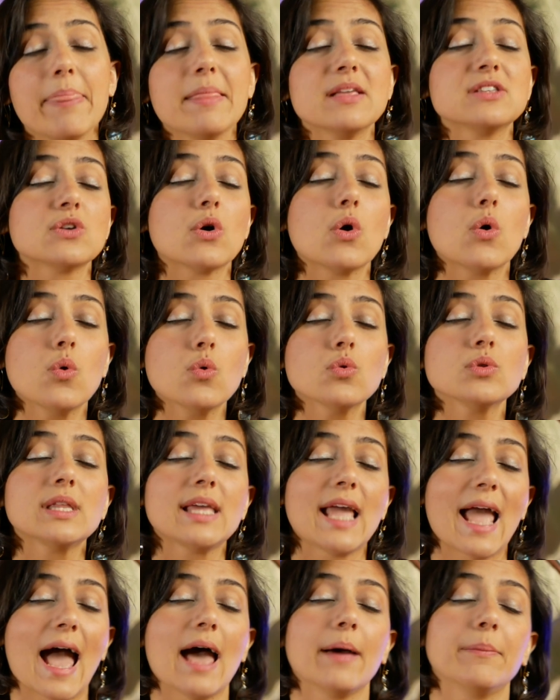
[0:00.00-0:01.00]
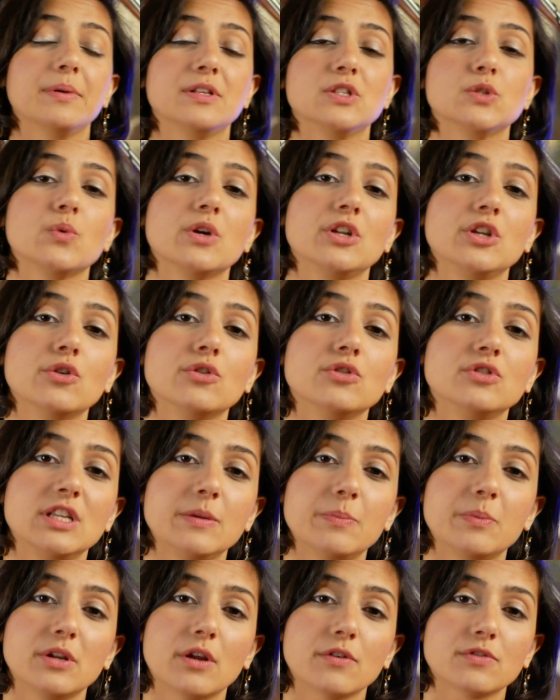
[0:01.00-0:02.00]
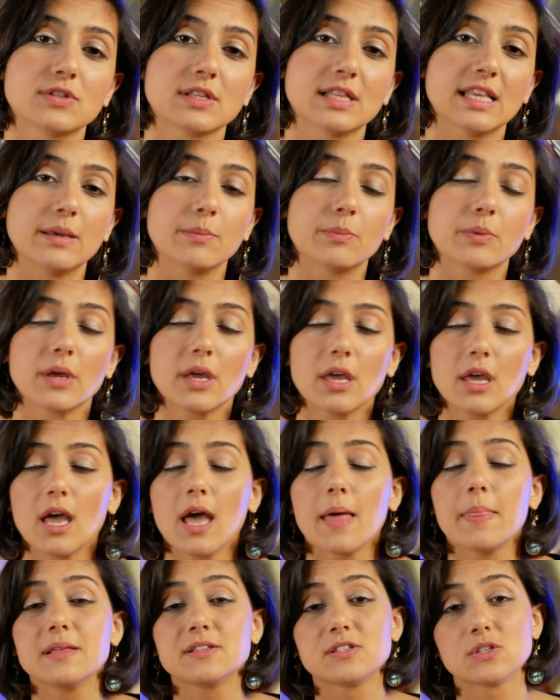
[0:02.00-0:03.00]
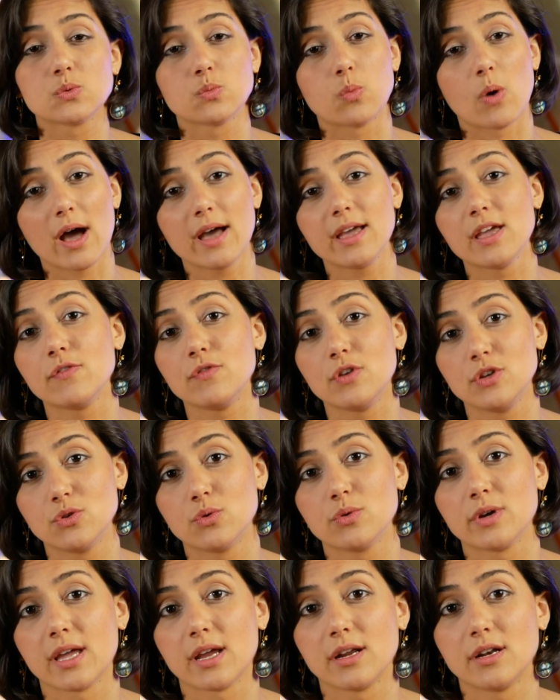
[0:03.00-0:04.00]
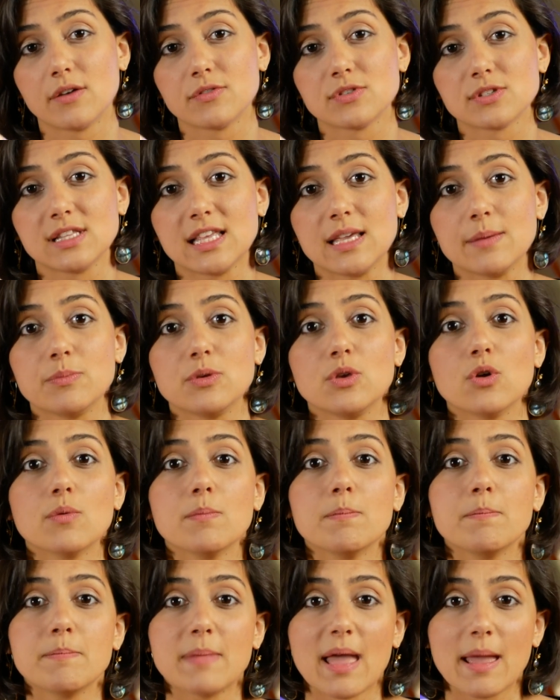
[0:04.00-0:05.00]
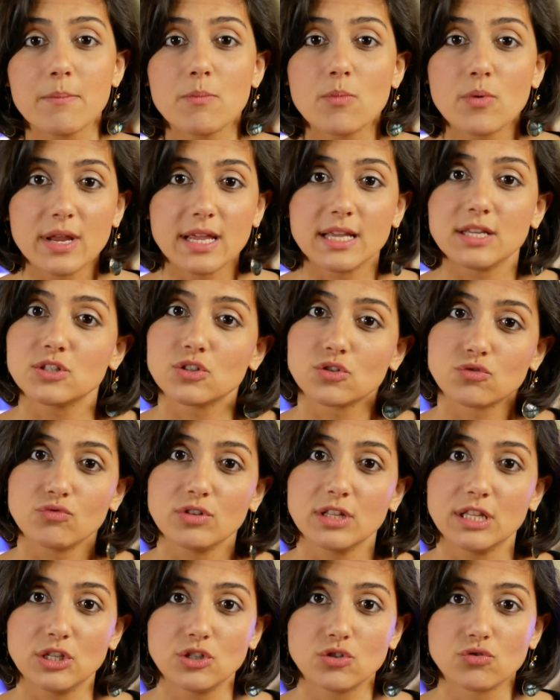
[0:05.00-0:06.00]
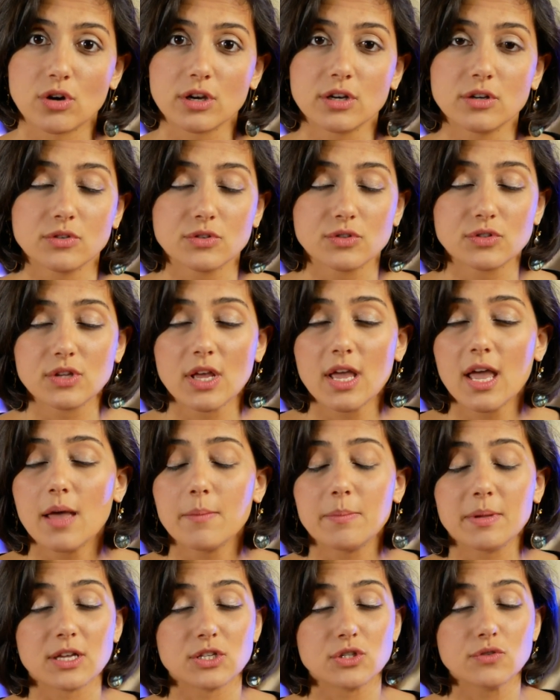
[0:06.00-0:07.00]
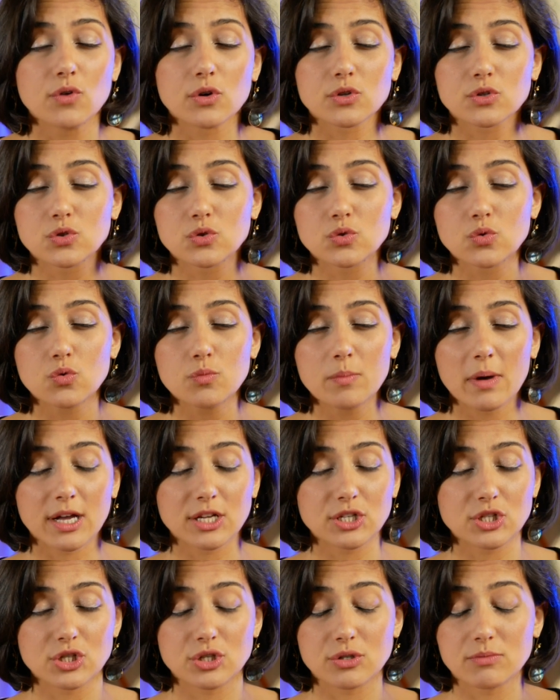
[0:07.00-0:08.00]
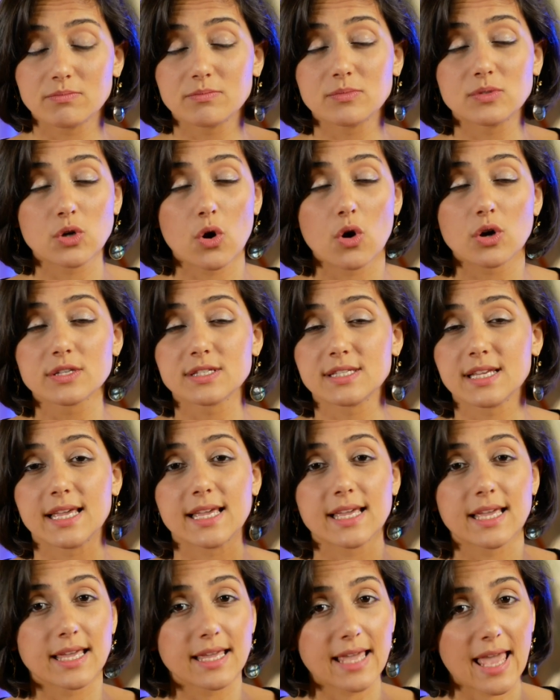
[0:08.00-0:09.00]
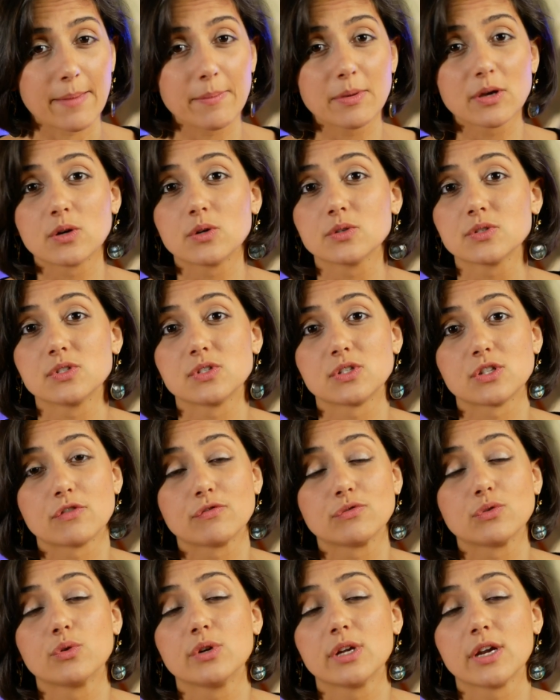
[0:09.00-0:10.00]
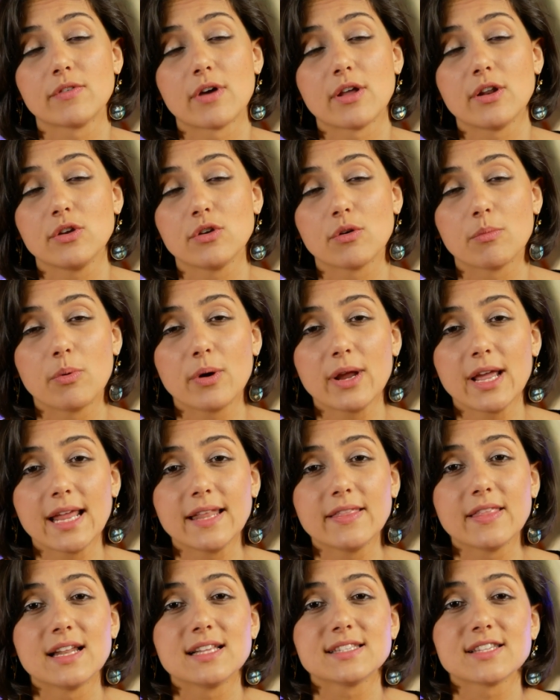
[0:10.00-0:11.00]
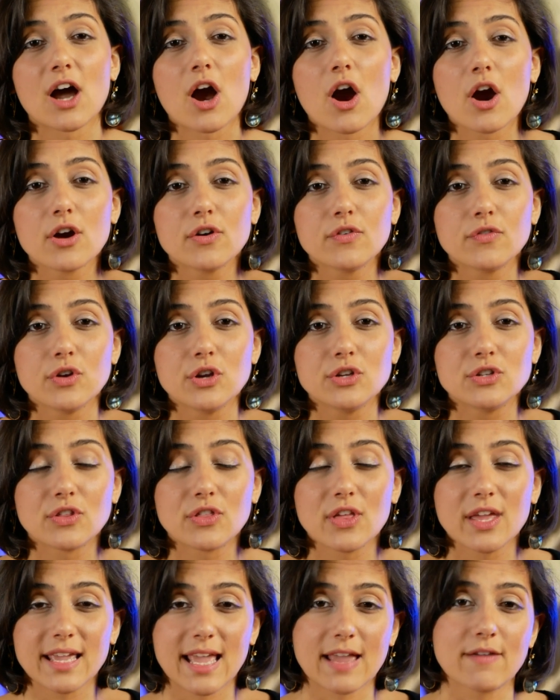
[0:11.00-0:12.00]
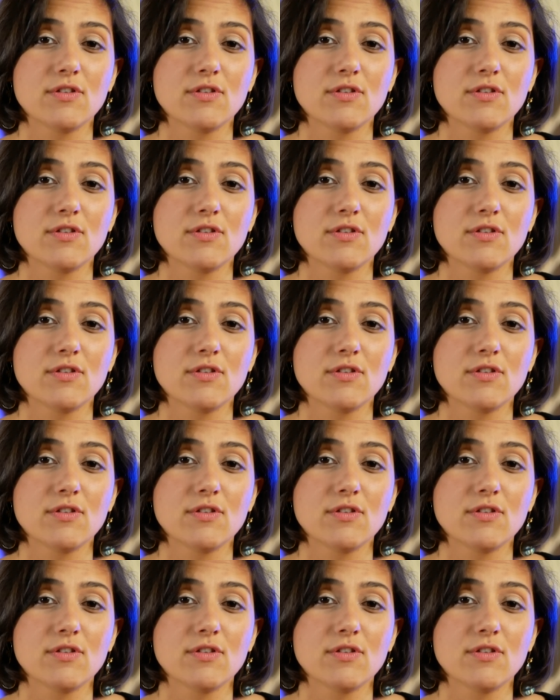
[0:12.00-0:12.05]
And this only happens when you're in deep enough sleep. This is why if you don't get enough sleep, your memory really struggles, because you've got so much toxic chemicals and stuff floating around in your brain that it's hard for you to think.